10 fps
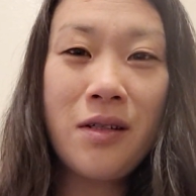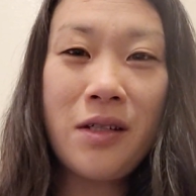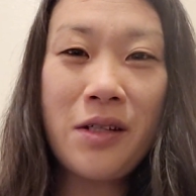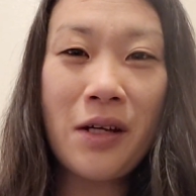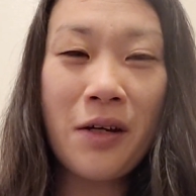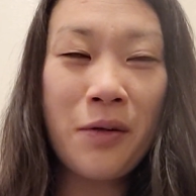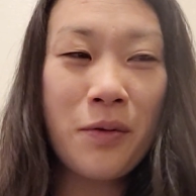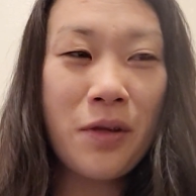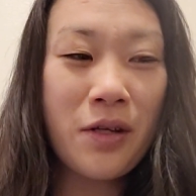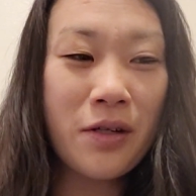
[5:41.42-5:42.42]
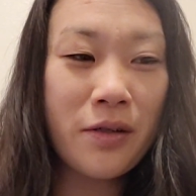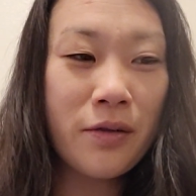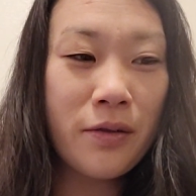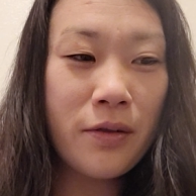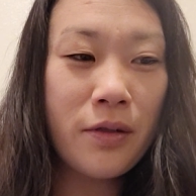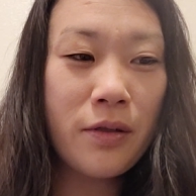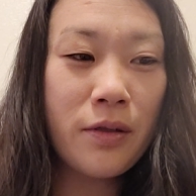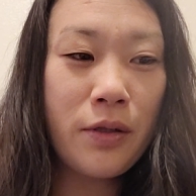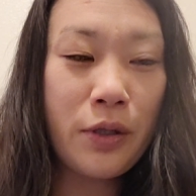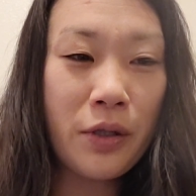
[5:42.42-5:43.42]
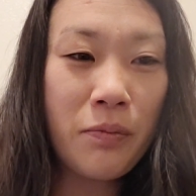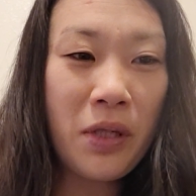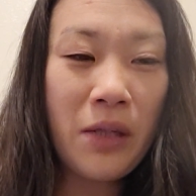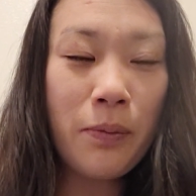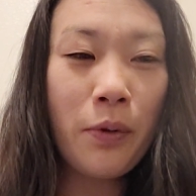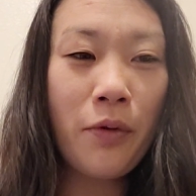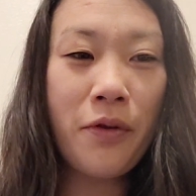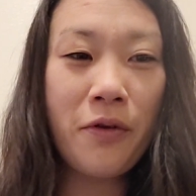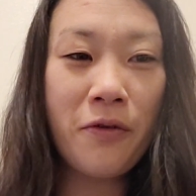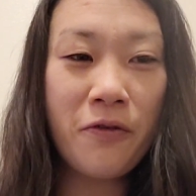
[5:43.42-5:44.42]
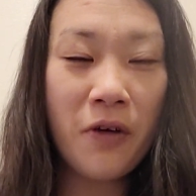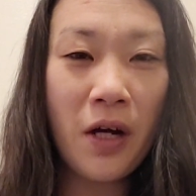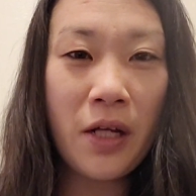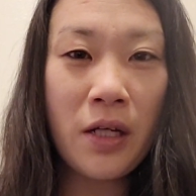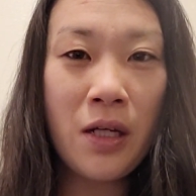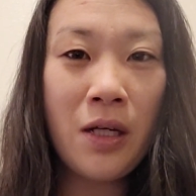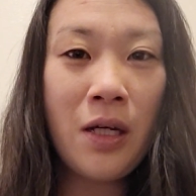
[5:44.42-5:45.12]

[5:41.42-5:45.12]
You know, they're good people, they're fun.